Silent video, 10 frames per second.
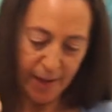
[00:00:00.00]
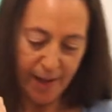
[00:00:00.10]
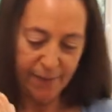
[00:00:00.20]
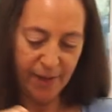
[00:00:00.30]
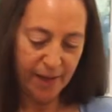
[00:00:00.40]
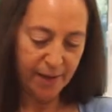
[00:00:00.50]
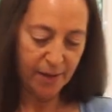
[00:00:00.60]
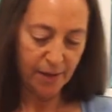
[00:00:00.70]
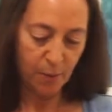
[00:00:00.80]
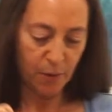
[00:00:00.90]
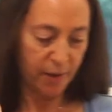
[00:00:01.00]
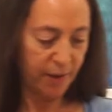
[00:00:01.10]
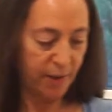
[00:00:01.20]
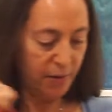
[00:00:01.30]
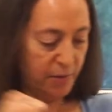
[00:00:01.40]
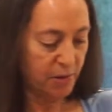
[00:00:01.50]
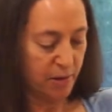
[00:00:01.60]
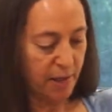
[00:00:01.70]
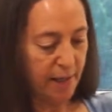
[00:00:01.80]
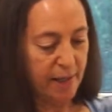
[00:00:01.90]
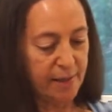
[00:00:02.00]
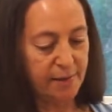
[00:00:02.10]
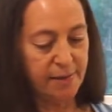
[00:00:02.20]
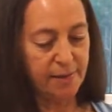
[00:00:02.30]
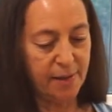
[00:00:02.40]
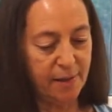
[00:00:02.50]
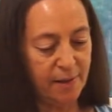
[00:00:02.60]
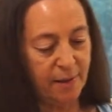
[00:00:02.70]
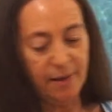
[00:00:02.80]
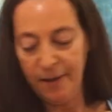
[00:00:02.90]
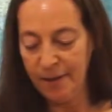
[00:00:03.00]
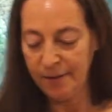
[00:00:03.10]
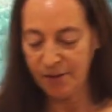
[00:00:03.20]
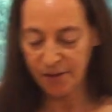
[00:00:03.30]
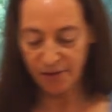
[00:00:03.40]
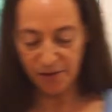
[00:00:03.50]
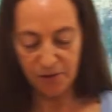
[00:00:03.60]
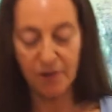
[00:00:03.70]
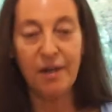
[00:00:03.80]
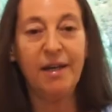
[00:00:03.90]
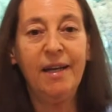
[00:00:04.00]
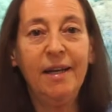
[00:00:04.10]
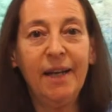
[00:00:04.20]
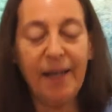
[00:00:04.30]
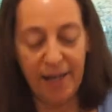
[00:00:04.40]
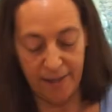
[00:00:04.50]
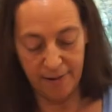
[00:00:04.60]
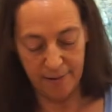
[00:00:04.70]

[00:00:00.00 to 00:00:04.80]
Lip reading: And then we're going to use our hands to start kneading it.